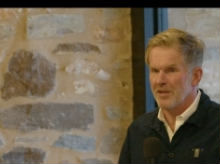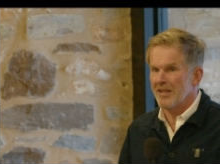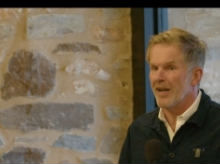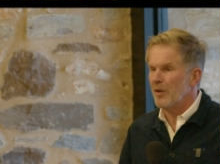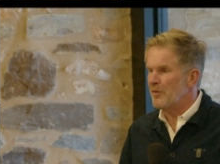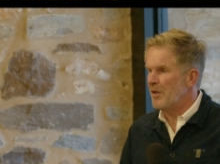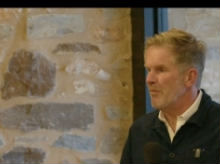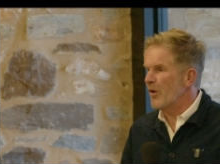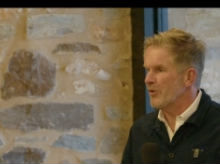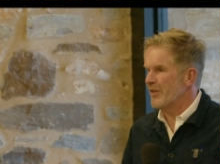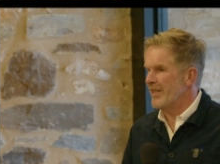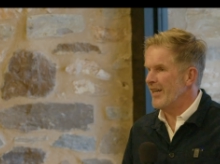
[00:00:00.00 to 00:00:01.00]
the title
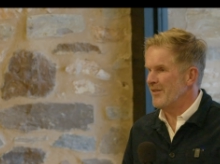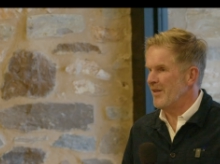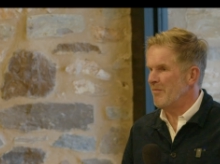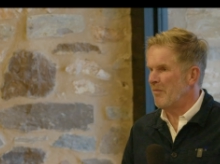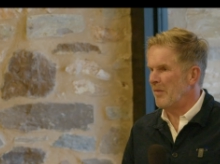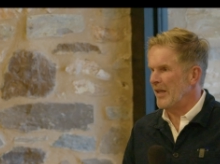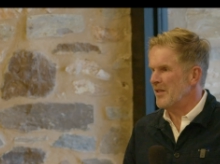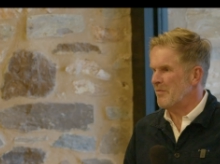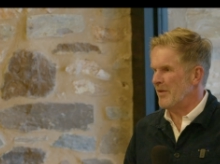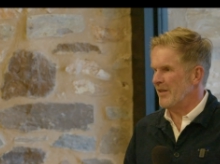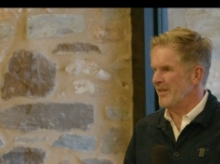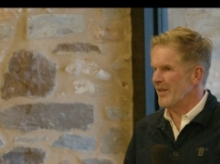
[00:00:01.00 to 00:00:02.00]
Democratising Place
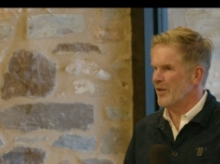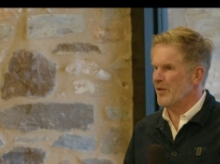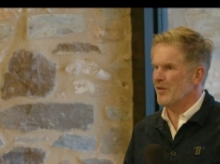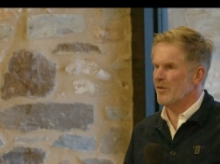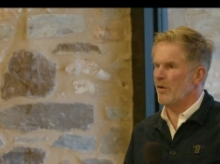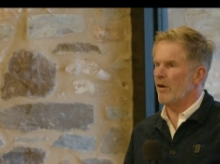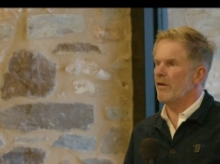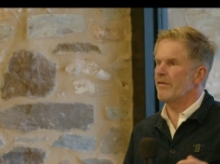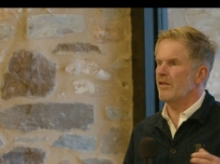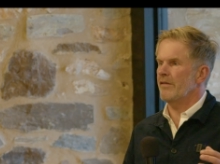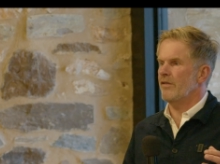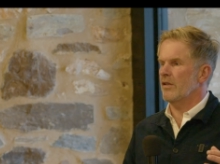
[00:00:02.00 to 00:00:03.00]
Branding because quite
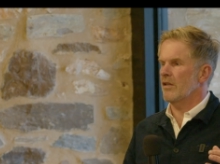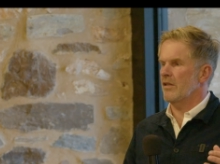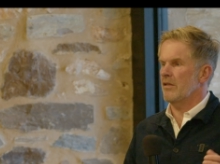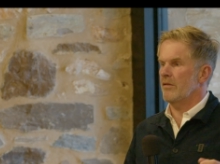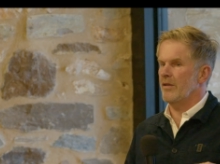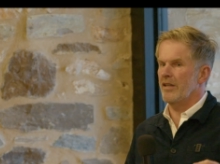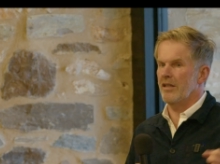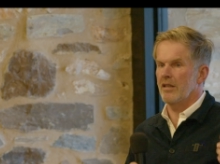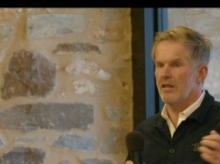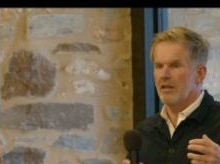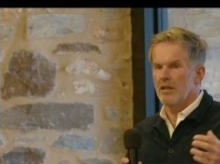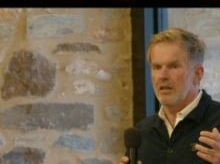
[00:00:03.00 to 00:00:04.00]
often if you go to a,
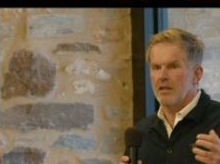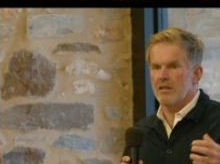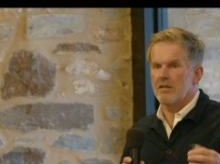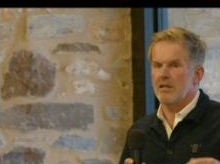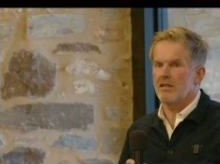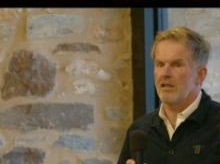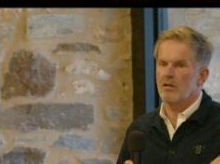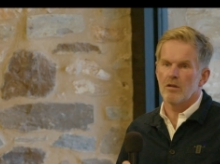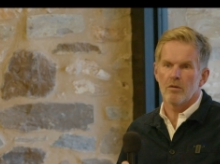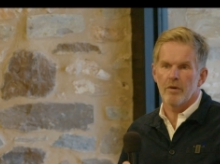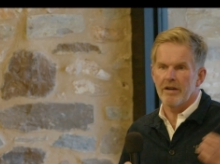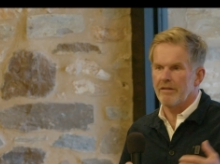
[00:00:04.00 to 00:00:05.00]
a city
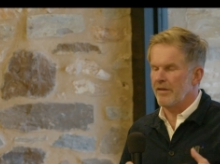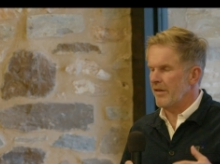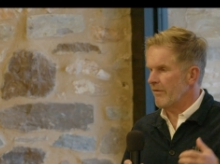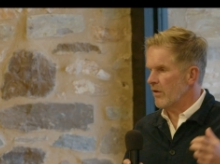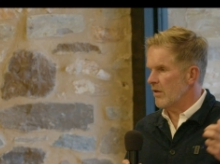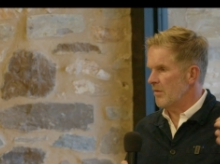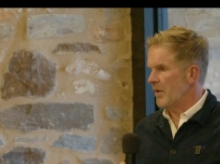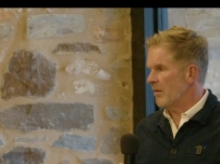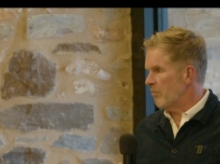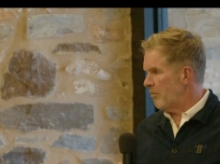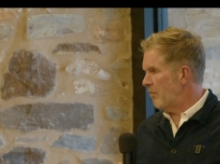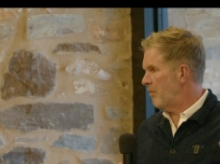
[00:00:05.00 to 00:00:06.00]
or wherever, they've got a big
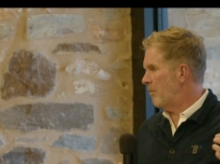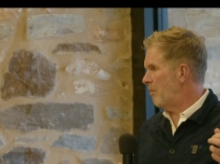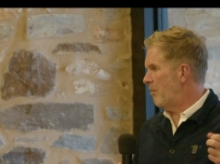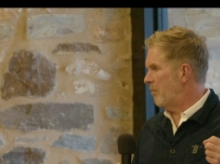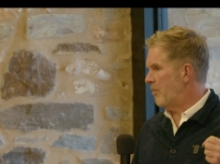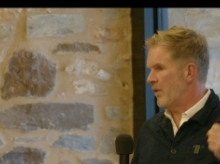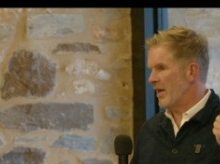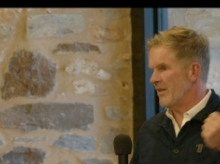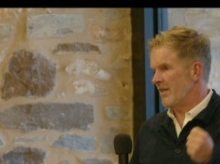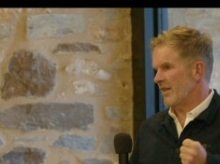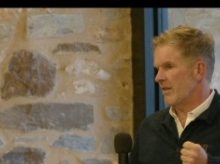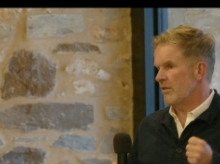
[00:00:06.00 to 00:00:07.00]

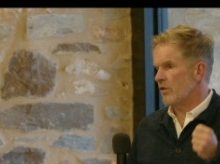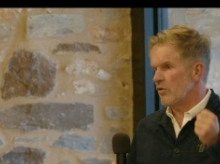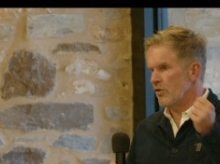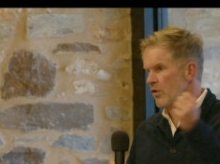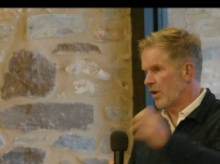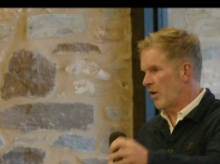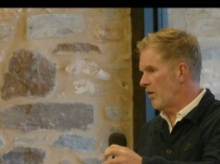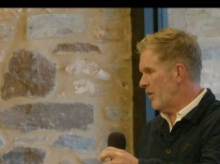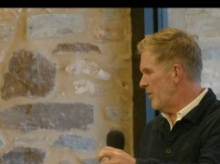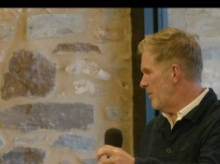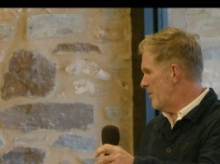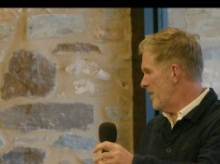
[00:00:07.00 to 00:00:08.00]
branding and you, you can only
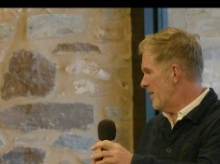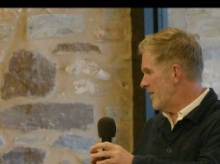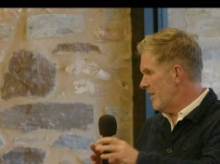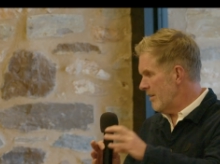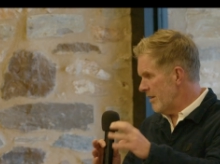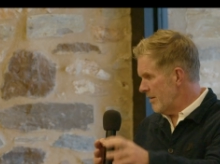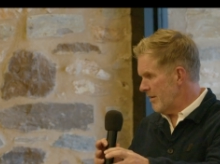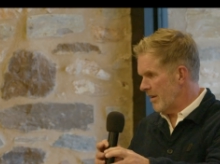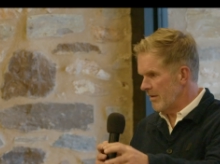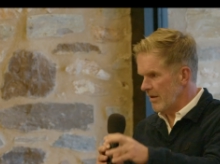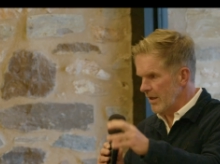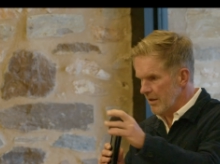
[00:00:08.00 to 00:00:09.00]
use this in, these,
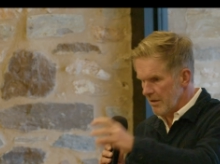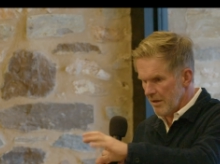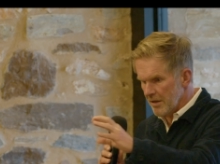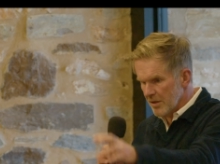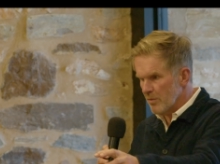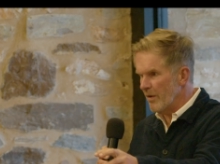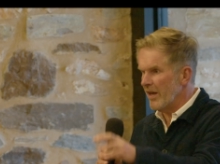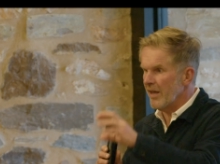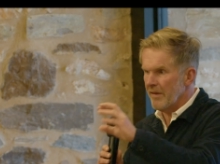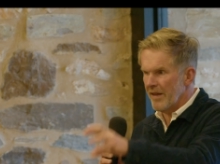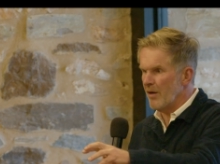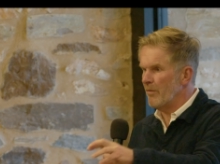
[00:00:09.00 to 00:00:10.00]
in this way
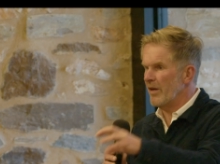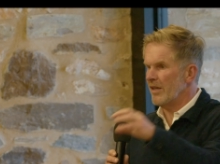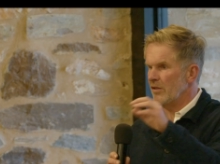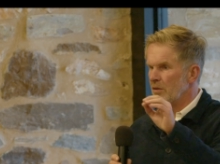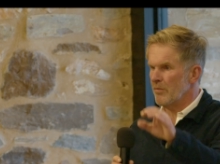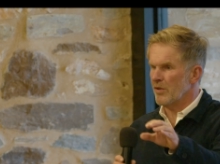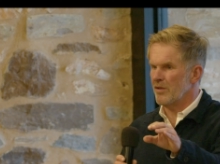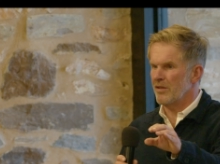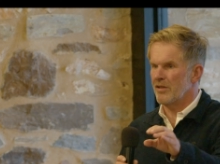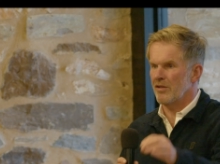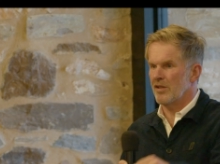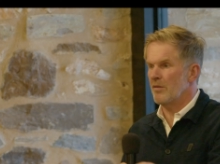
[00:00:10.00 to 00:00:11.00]
and that way and you mustn't
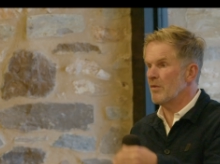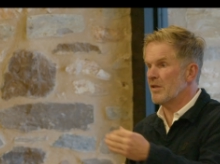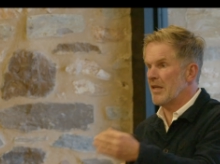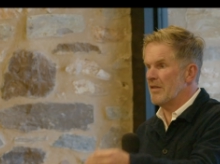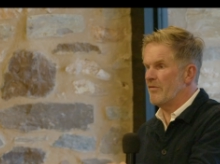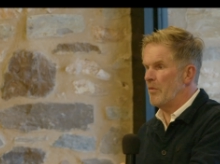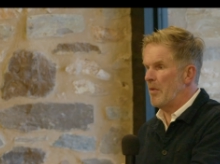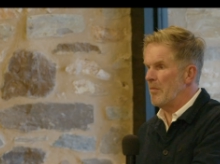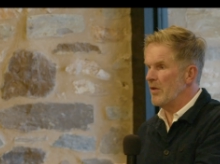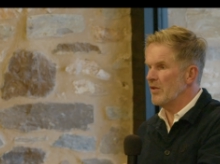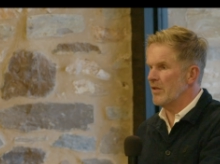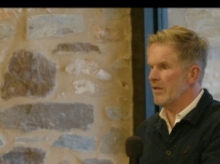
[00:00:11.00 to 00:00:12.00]
touch it, you must ask for
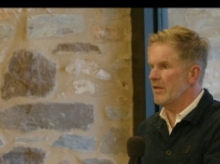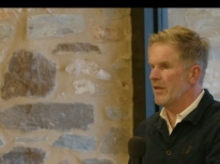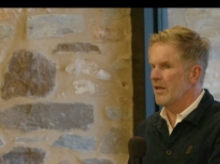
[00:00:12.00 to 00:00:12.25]
permission.